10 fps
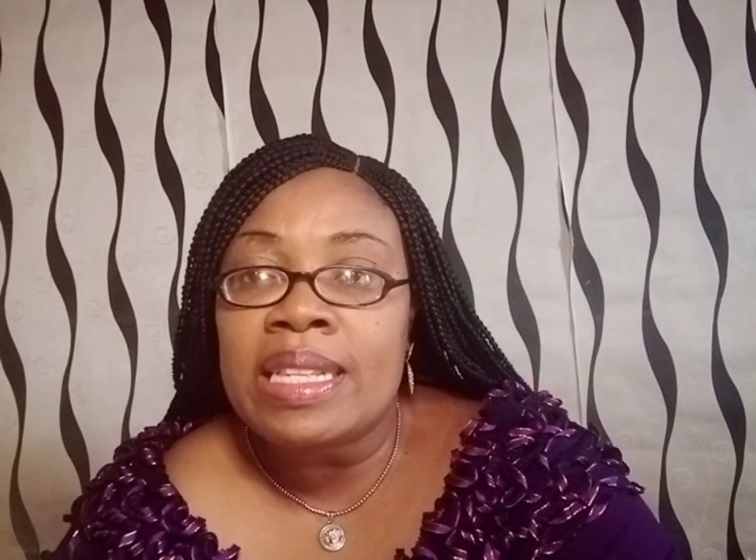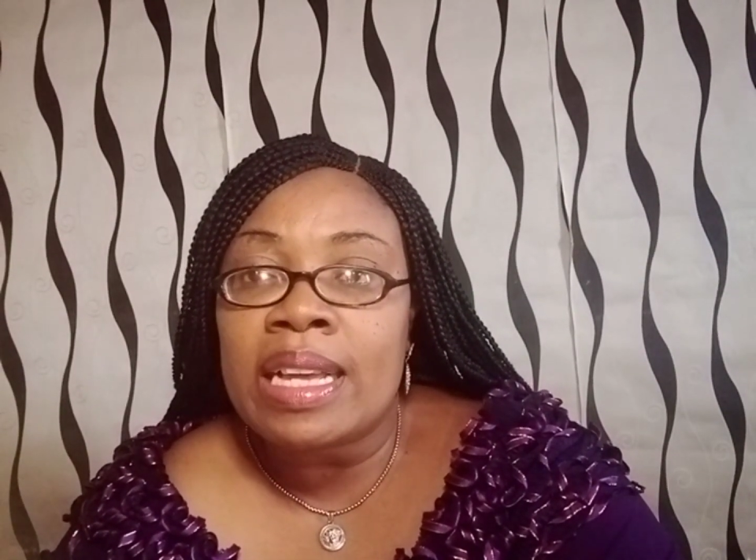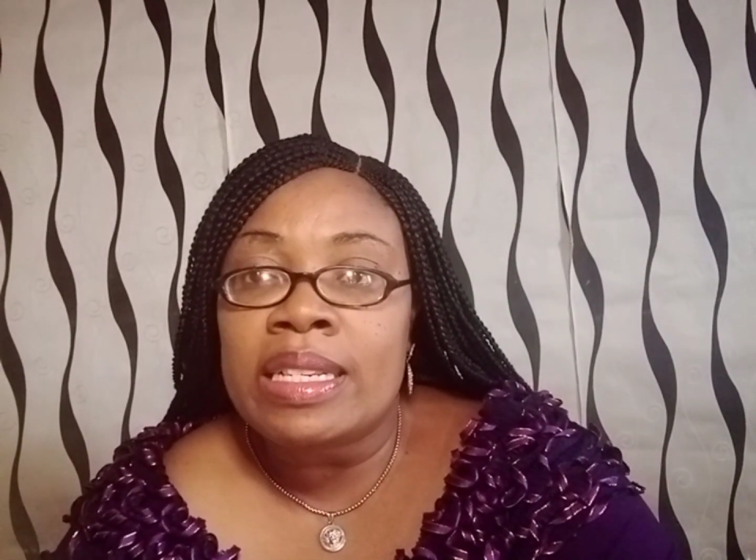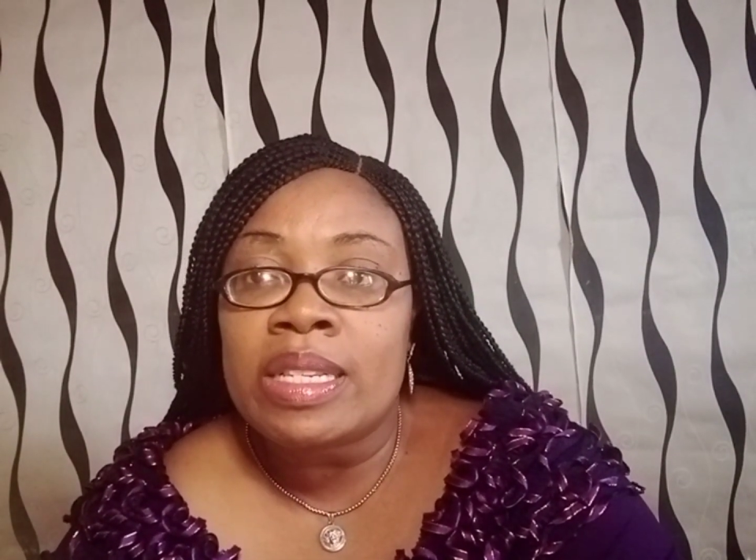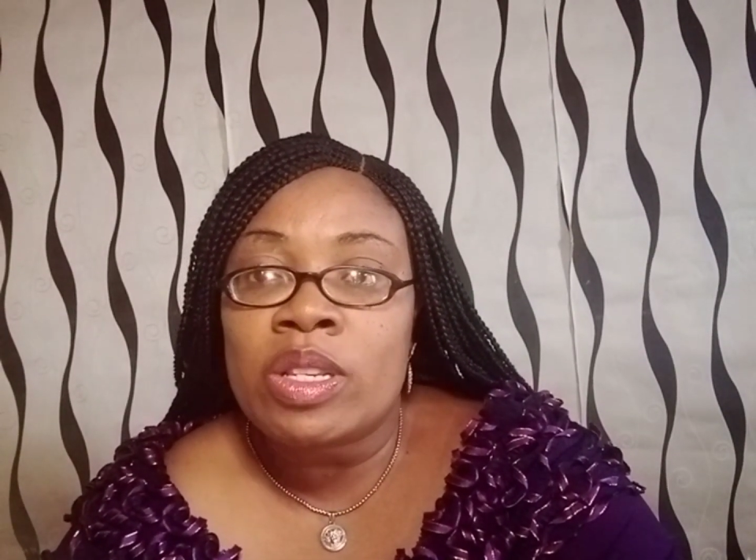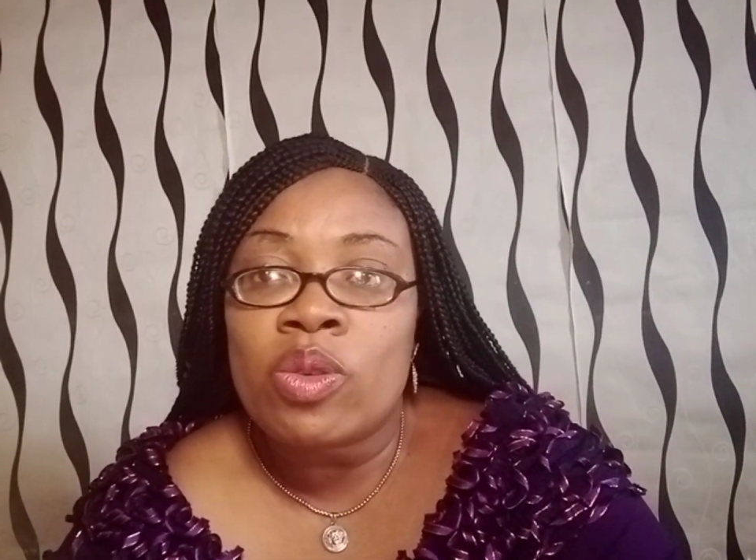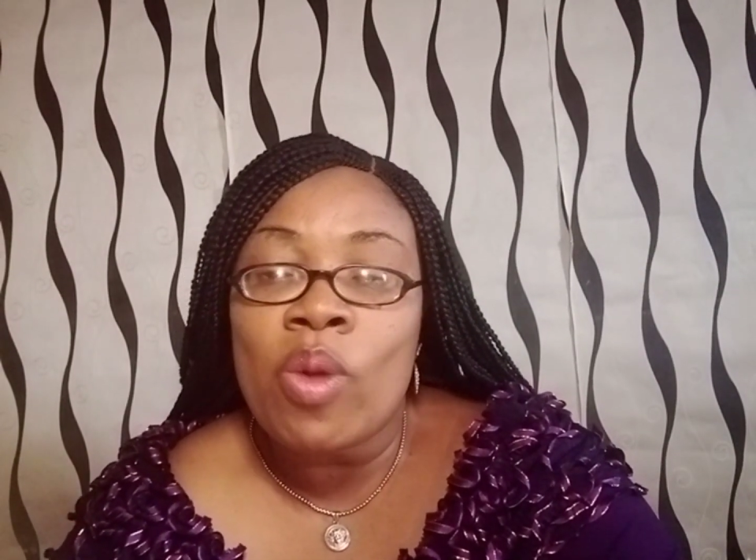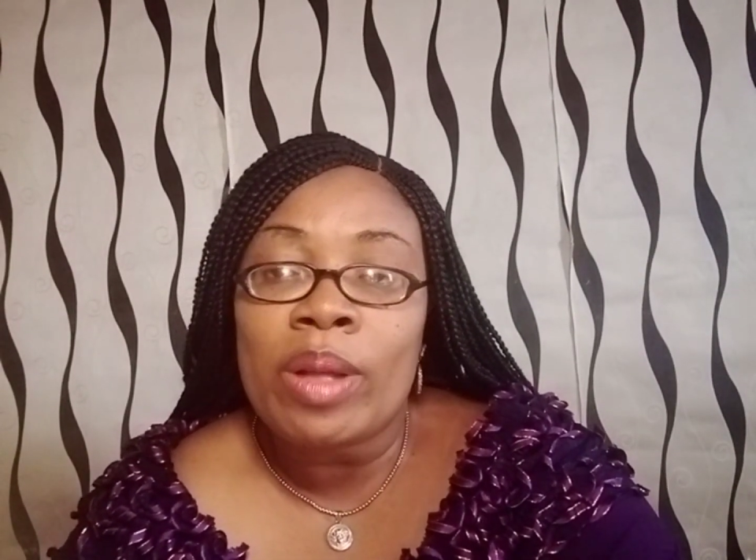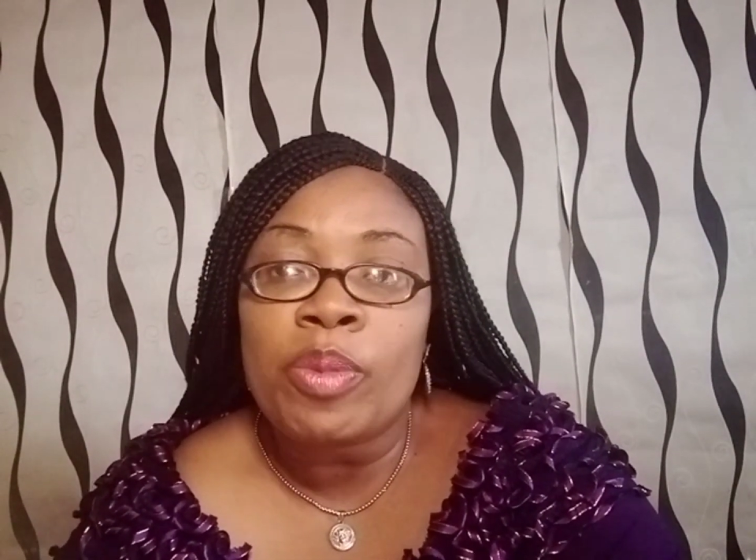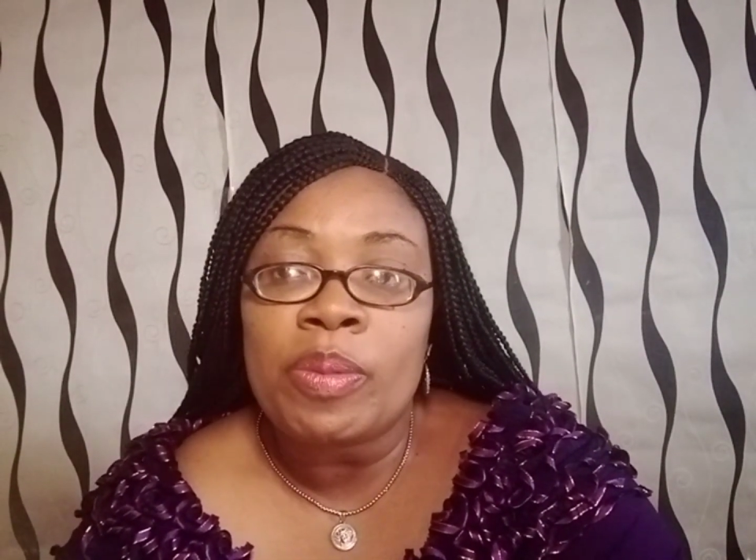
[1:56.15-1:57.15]
that is
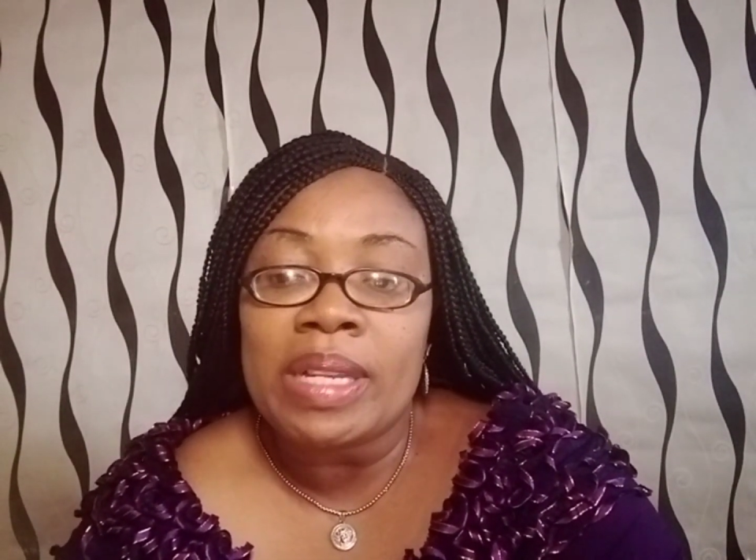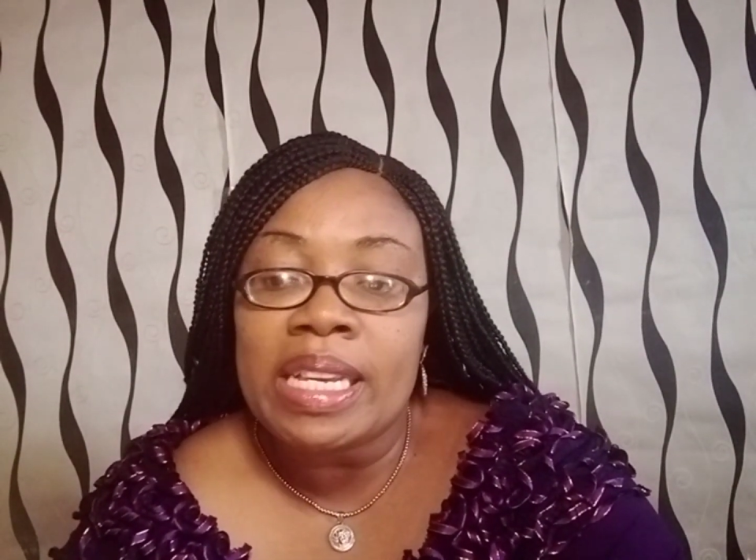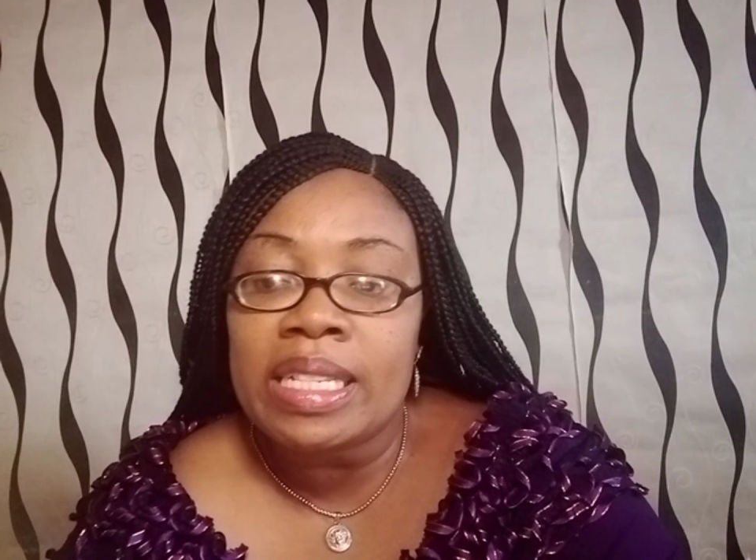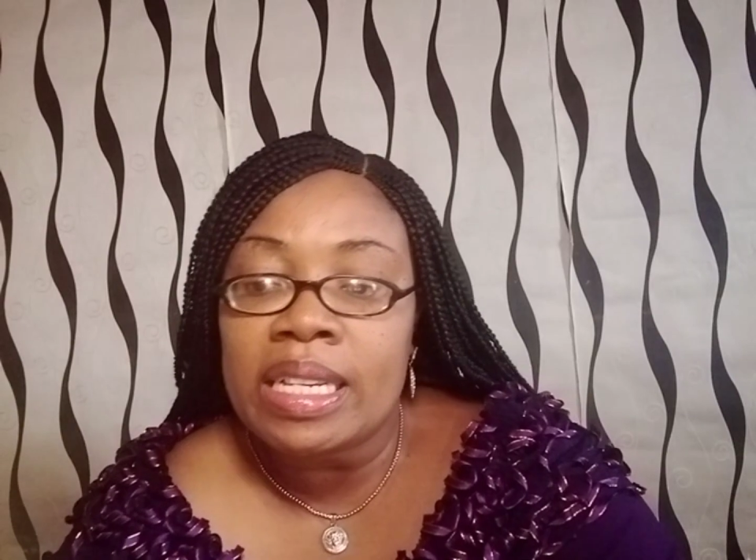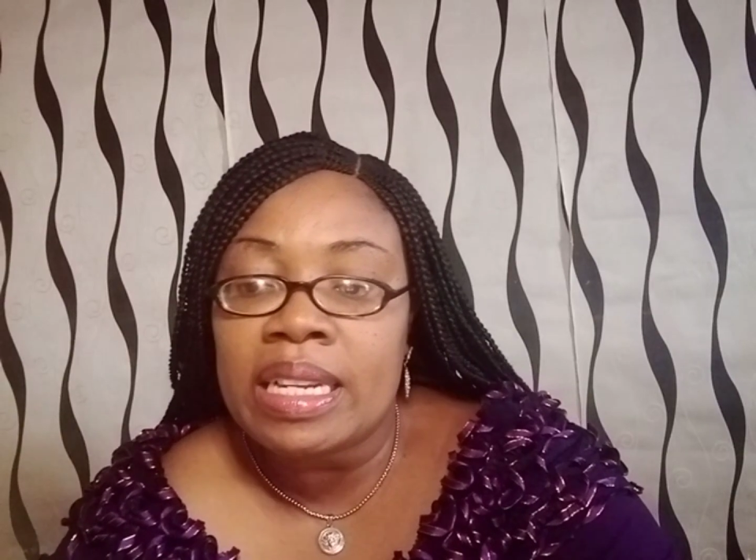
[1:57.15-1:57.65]
well populated,